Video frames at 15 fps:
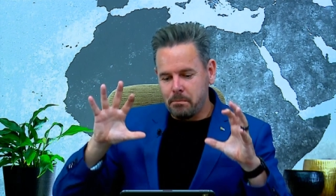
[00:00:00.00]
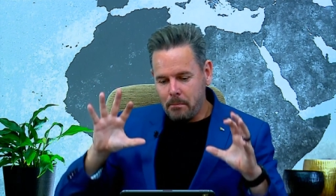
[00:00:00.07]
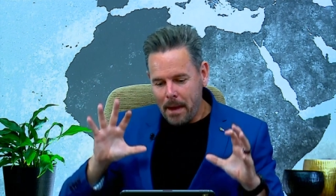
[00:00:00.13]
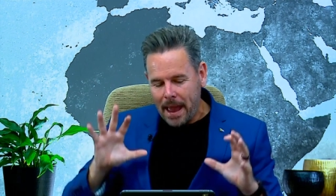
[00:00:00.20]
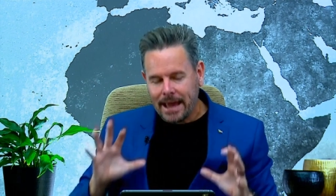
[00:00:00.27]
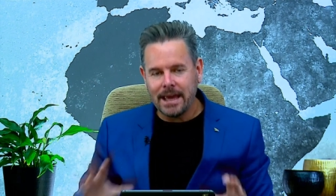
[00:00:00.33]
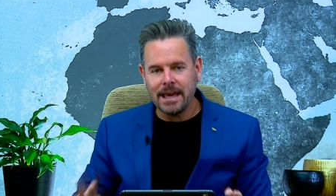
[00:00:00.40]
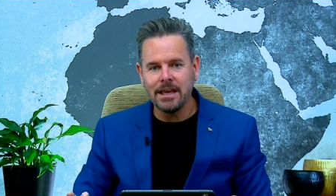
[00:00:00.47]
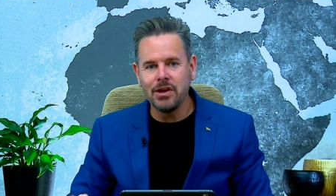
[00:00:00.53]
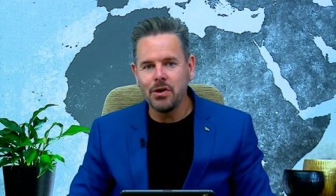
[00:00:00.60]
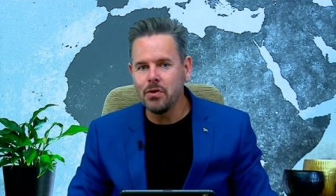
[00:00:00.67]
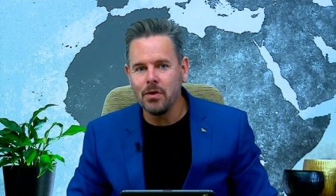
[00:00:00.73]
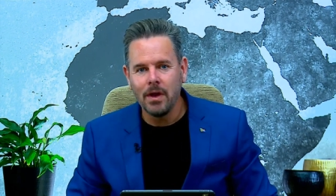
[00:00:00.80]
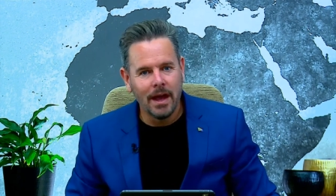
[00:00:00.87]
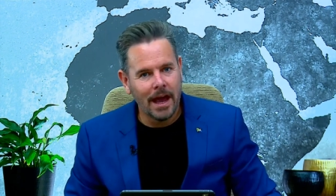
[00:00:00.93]
backing
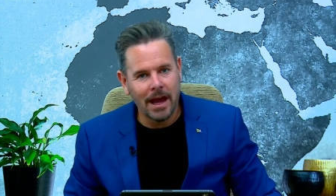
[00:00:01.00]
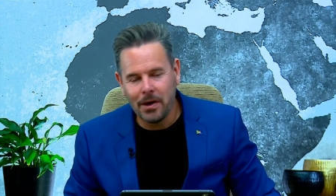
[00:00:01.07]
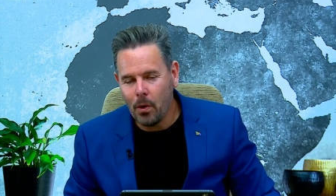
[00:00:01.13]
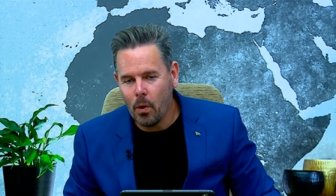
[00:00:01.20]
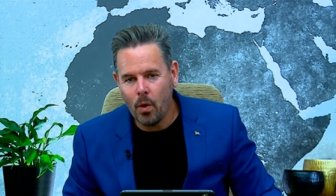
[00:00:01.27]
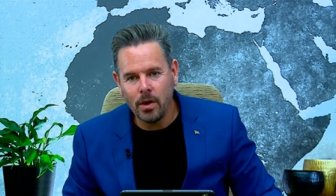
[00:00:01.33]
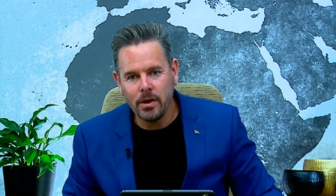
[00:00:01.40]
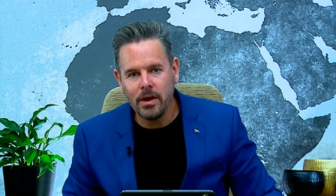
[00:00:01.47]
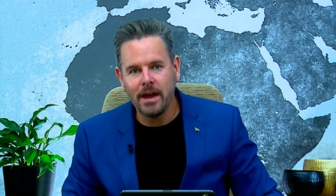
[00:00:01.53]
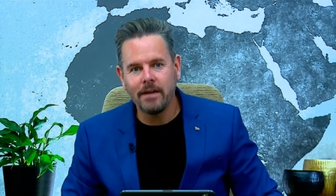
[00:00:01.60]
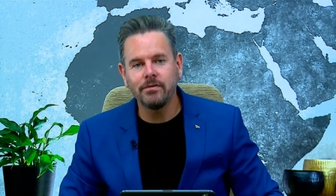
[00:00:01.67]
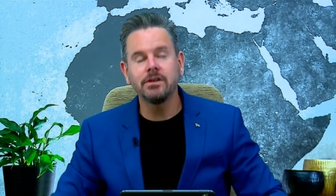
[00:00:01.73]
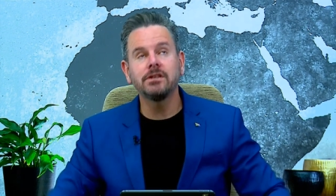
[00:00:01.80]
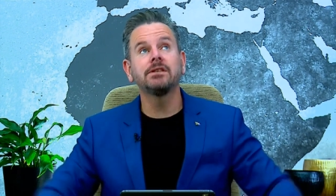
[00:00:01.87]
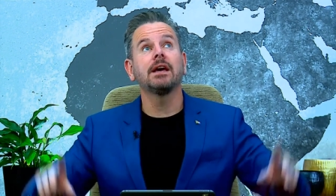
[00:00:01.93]
you. And all you
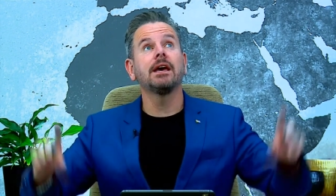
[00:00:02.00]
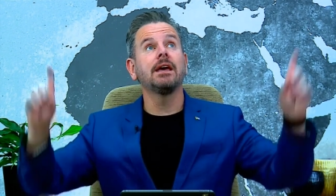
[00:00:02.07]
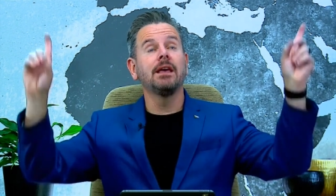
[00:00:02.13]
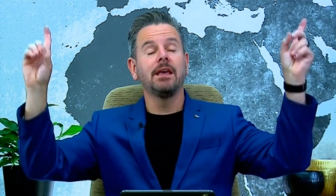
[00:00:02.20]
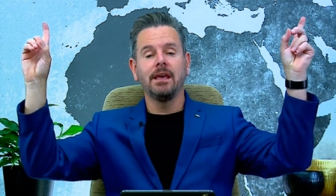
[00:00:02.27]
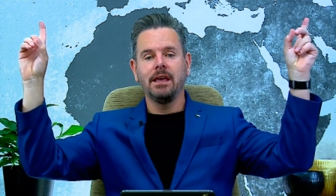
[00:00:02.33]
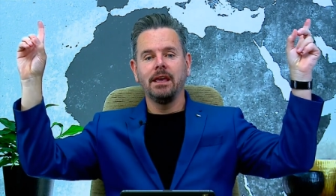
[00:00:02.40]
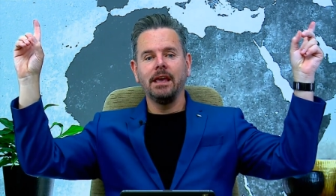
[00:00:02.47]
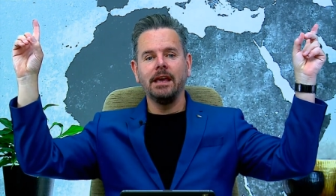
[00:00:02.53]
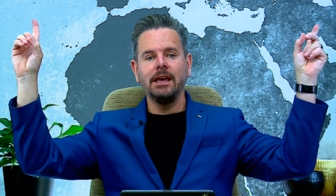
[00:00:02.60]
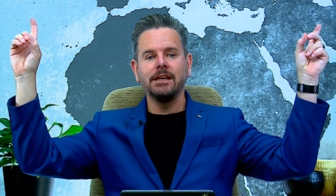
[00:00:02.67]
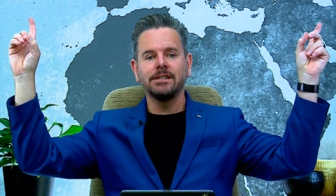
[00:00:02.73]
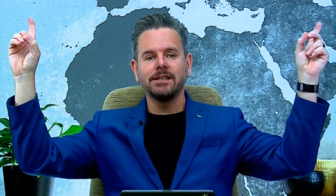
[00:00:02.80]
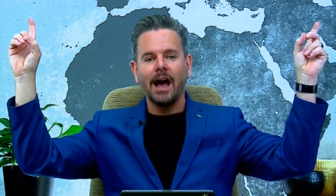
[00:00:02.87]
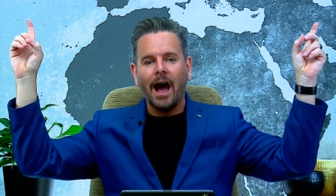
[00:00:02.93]
have to say
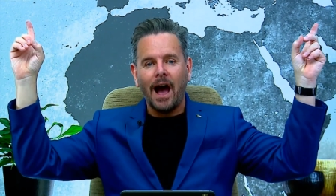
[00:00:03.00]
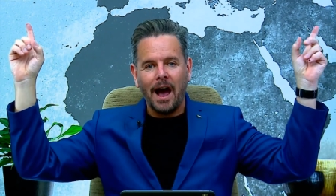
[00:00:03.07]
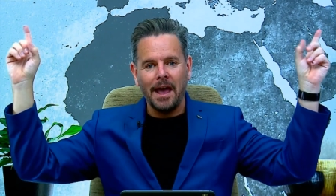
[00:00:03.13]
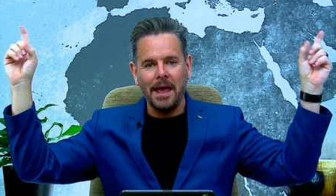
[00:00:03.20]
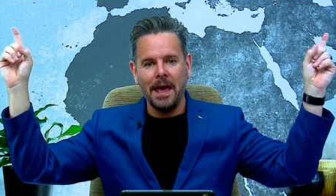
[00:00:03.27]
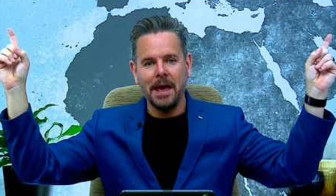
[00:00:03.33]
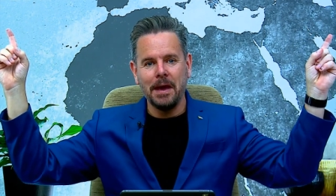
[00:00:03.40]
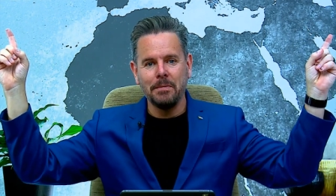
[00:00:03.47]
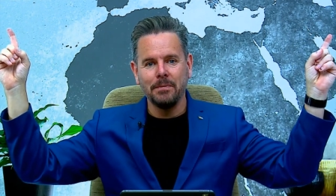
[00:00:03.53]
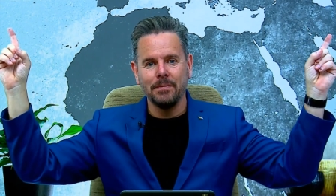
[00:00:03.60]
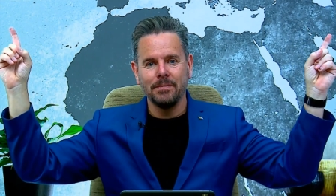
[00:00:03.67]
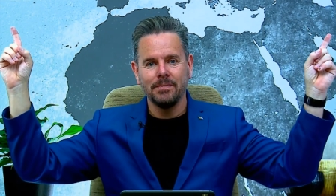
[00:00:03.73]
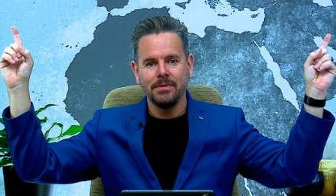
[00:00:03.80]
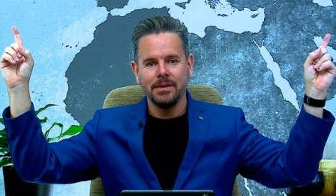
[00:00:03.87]
is, I am